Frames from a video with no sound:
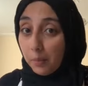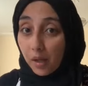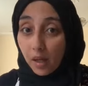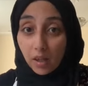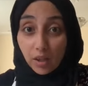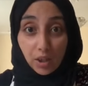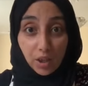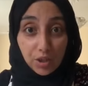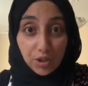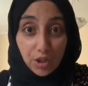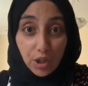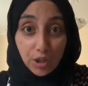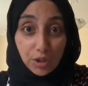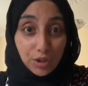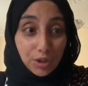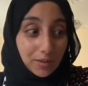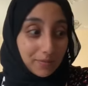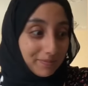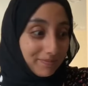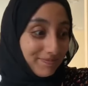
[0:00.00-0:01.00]
not going to judge.
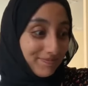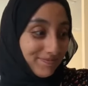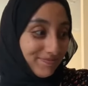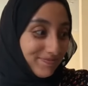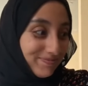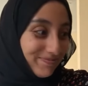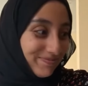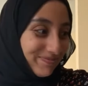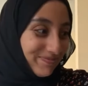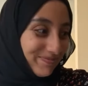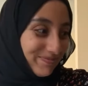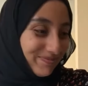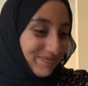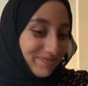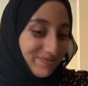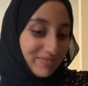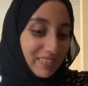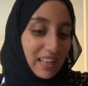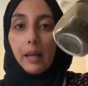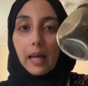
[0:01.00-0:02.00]

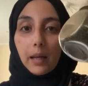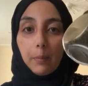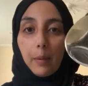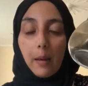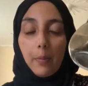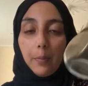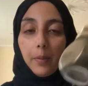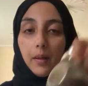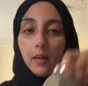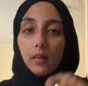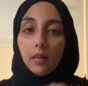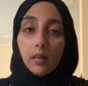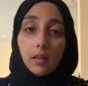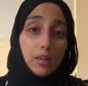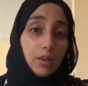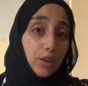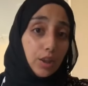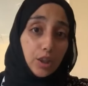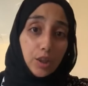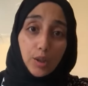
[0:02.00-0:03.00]
Black pepper.
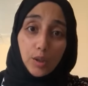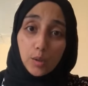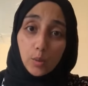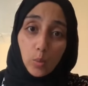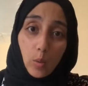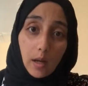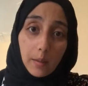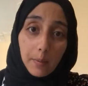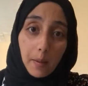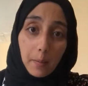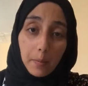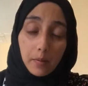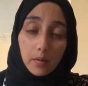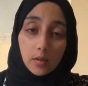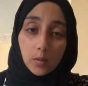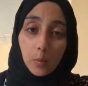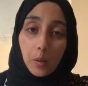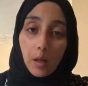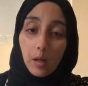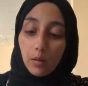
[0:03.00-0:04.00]
You can use white pepper as
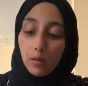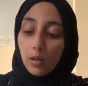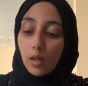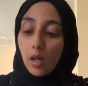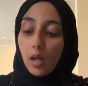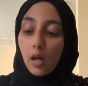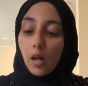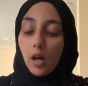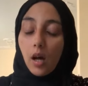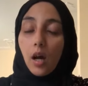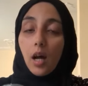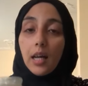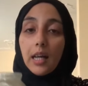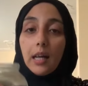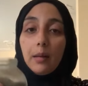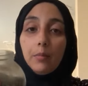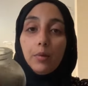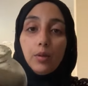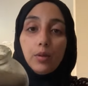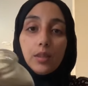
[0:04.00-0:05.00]
well. I
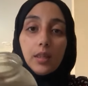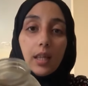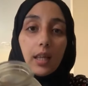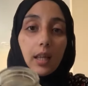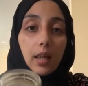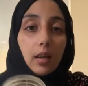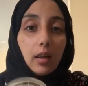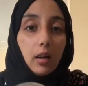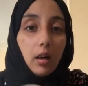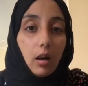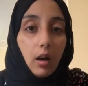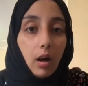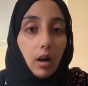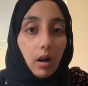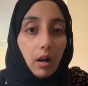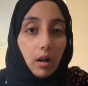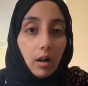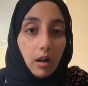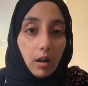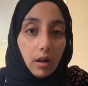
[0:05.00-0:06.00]
am using
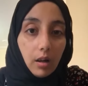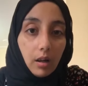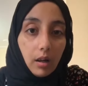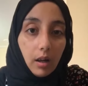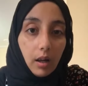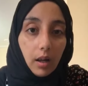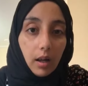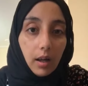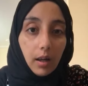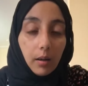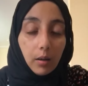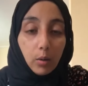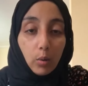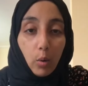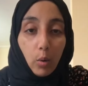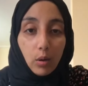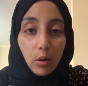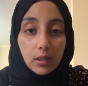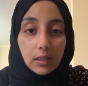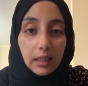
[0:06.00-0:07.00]

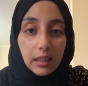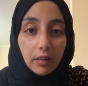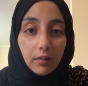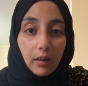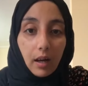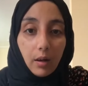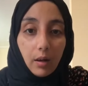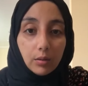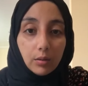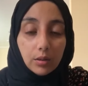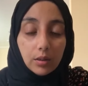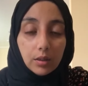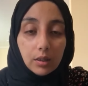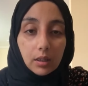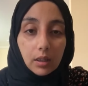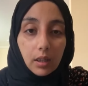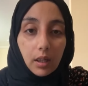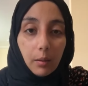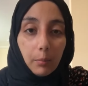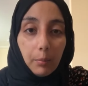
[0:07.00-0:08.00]
coarsely ground
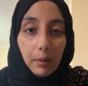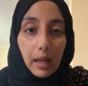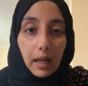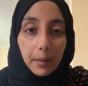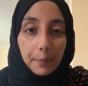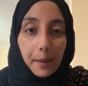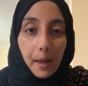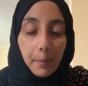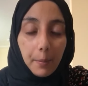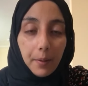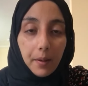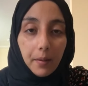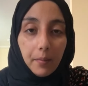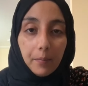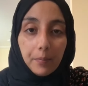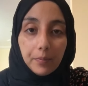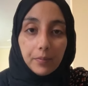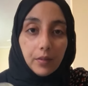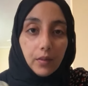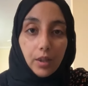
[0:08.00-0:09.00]
black pepper.
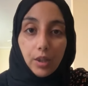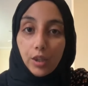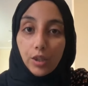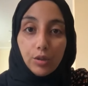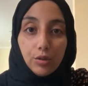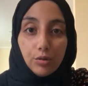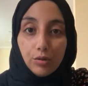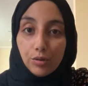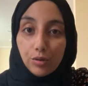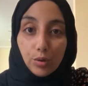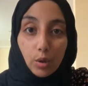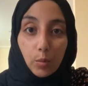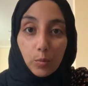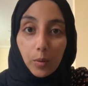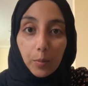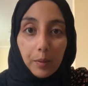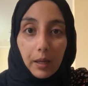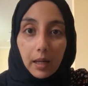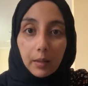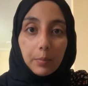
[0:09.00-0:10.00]
You can use normal black